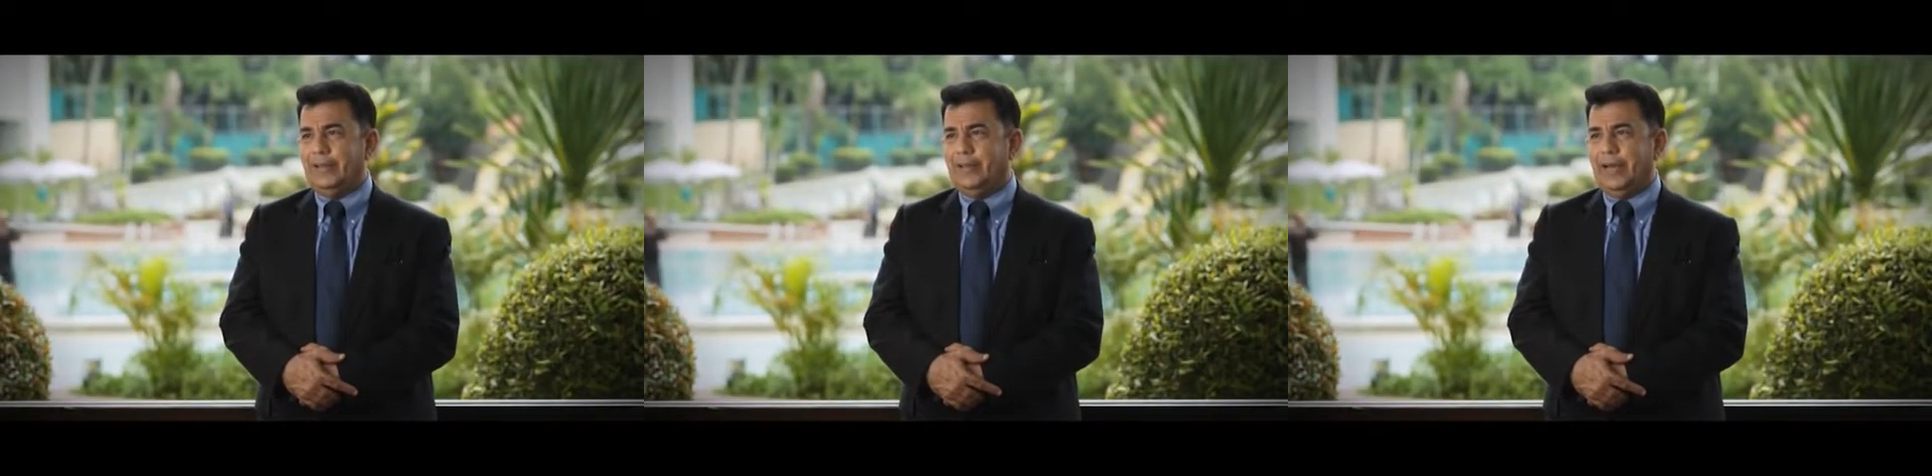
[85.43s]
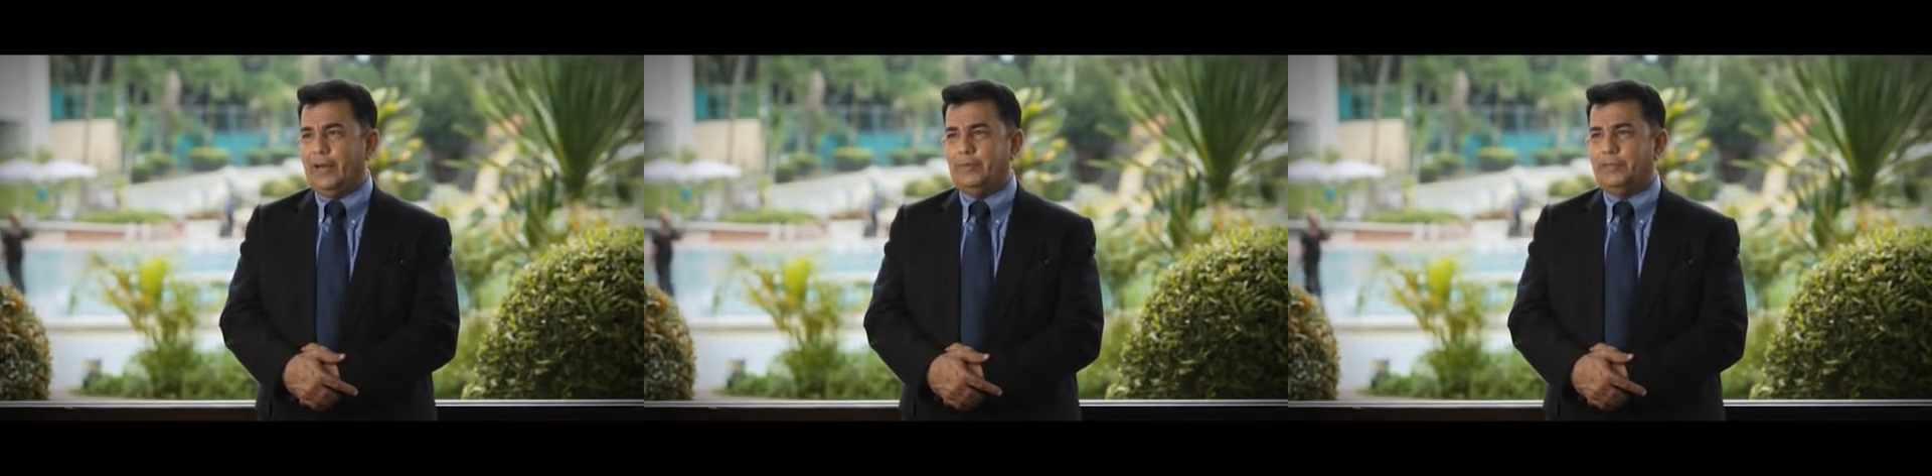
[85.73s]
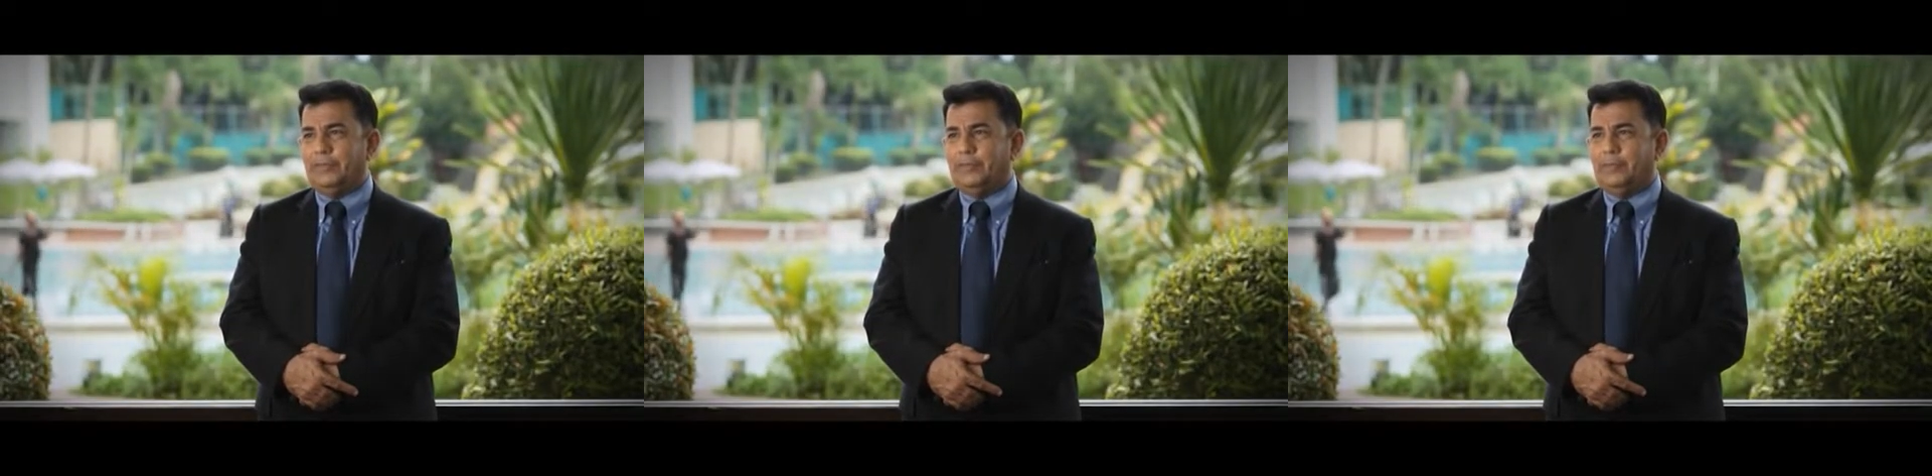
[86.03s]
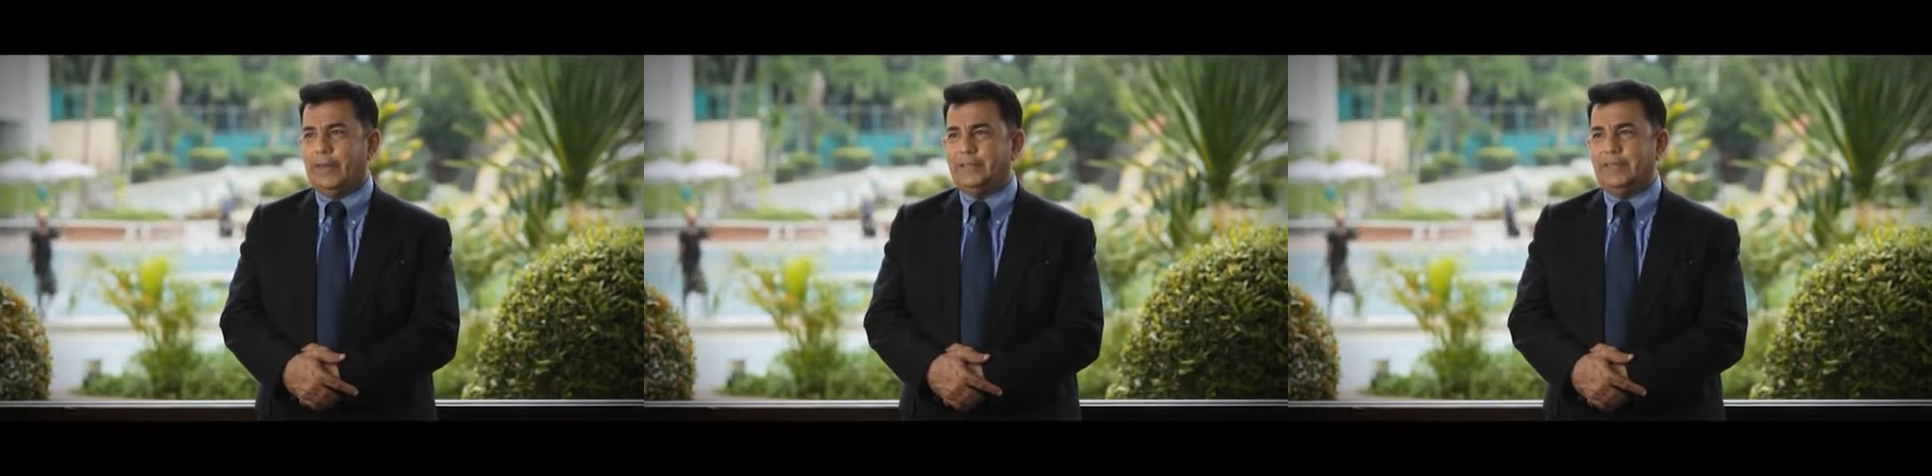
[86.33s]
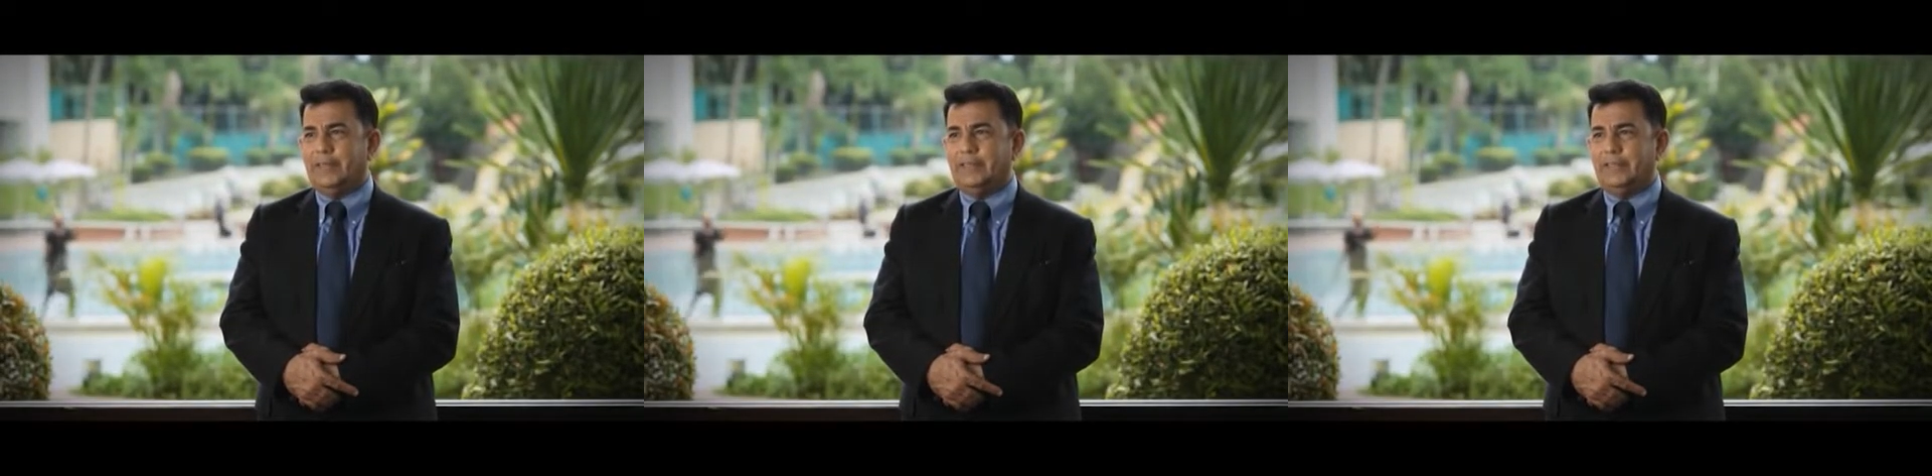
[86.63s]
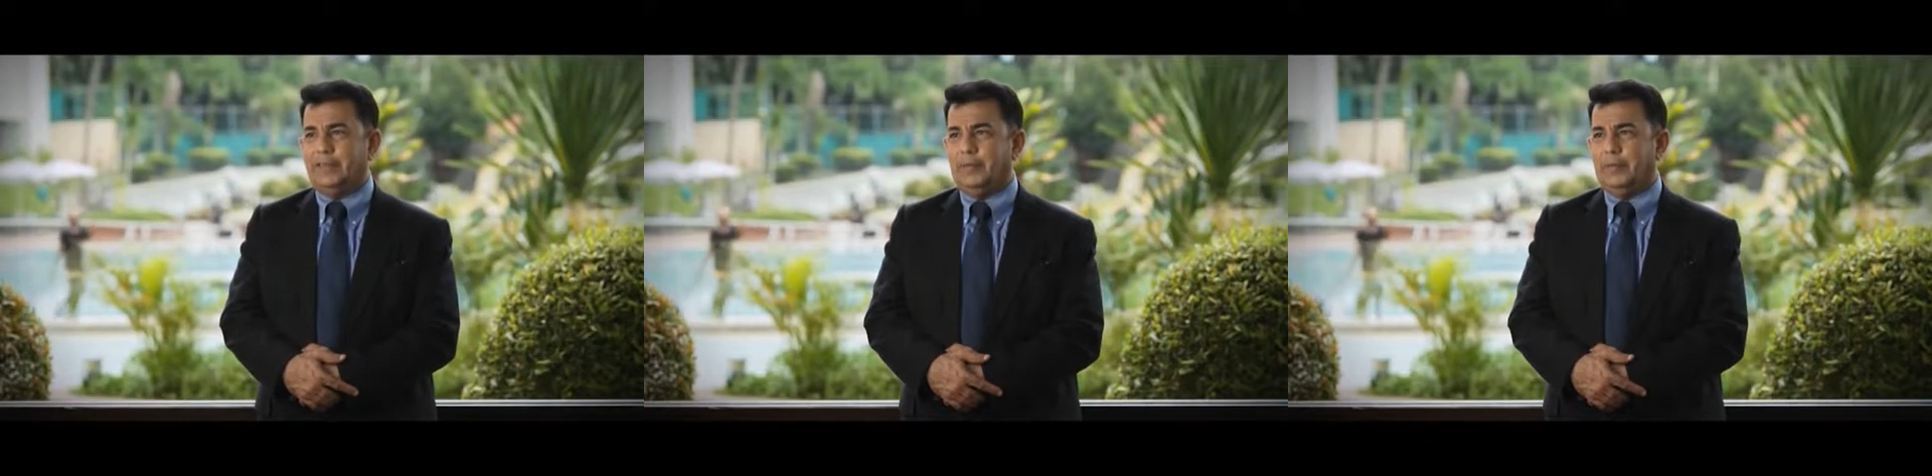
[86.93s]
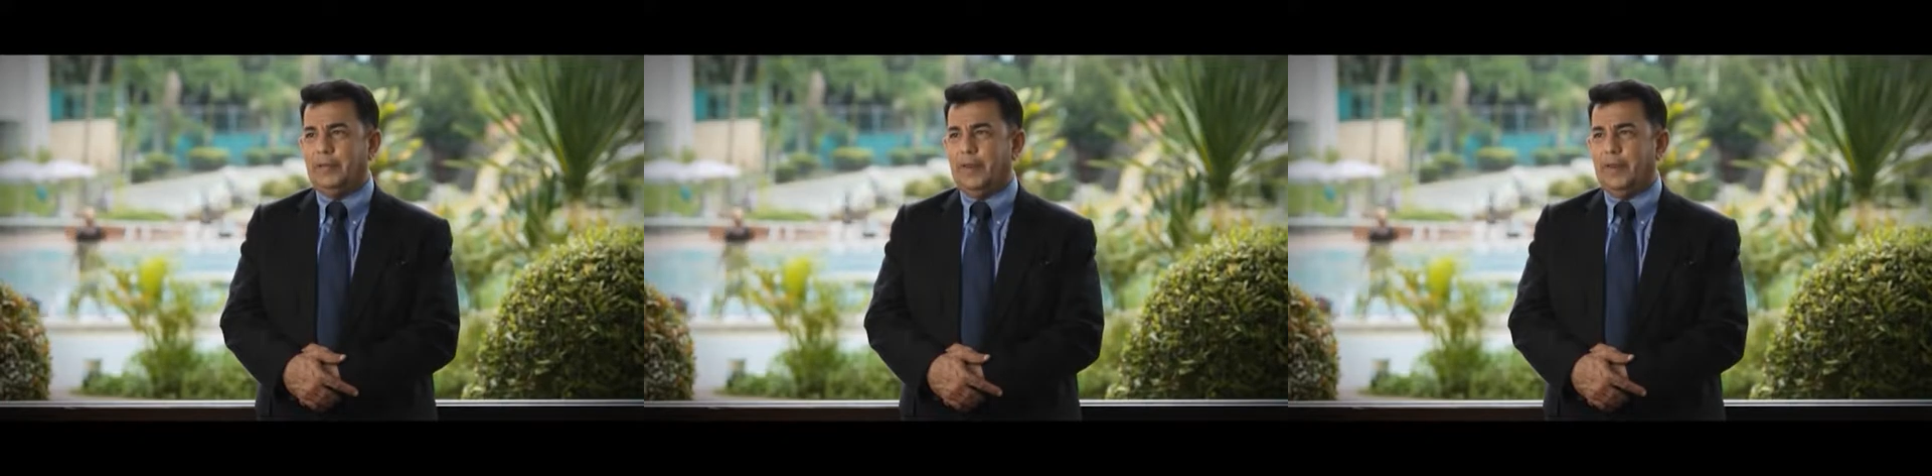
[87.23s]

language in the past 10 years that I've been in